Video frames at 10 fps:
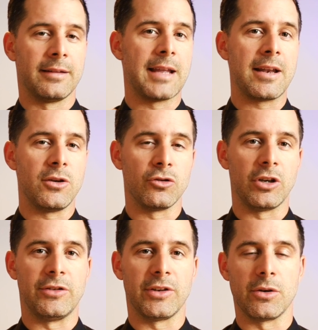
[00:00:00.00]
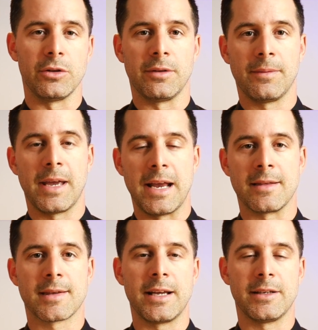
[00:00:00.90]
and that usually is a good
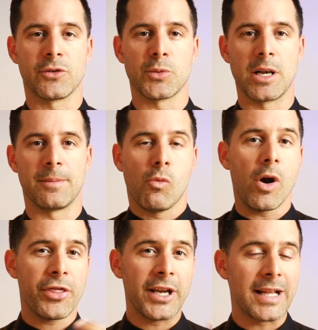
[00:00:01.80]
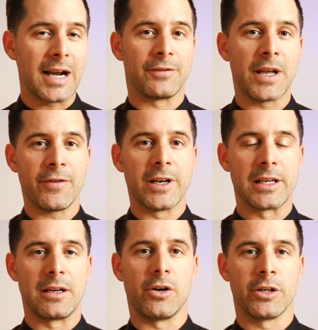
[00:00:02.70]
insight as well. One thing that I've
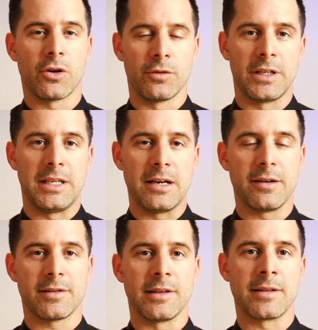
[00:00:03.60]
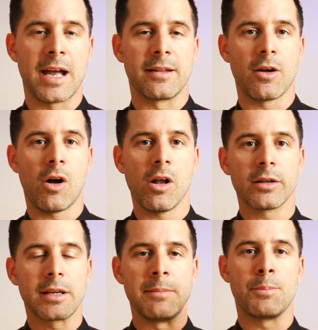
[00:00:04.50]
definitely learned over the years is that
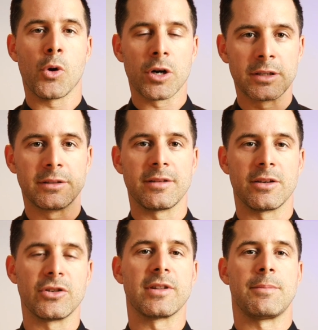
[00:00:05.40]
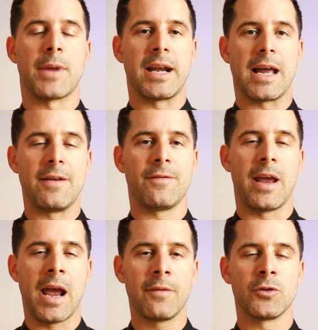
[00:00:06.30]
all the important decisions in my life,
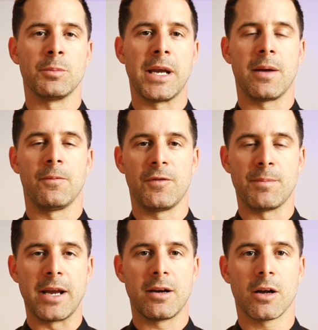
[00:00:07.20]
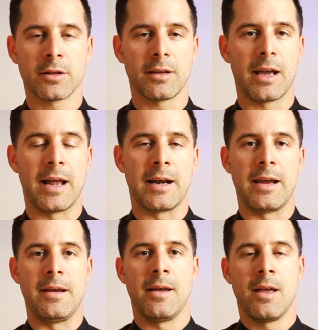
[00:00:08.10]
I have to make them with my gut, and
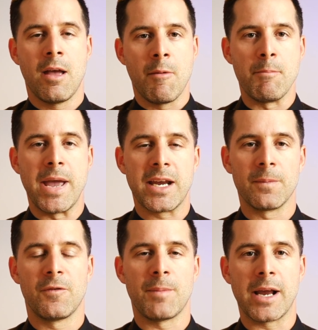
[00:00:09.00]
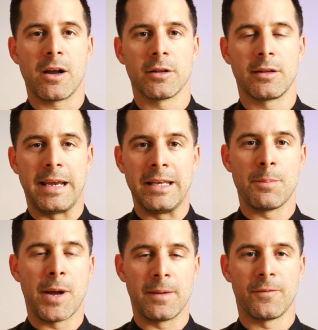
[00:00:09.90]
I make them with my gut
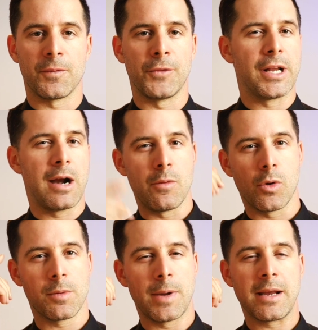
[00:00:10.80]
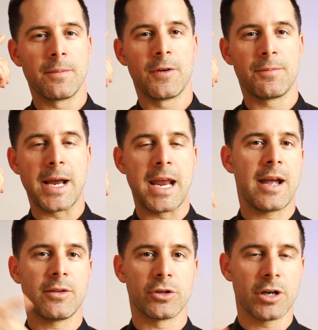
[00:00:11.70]
independent from whether I want to make them with my head or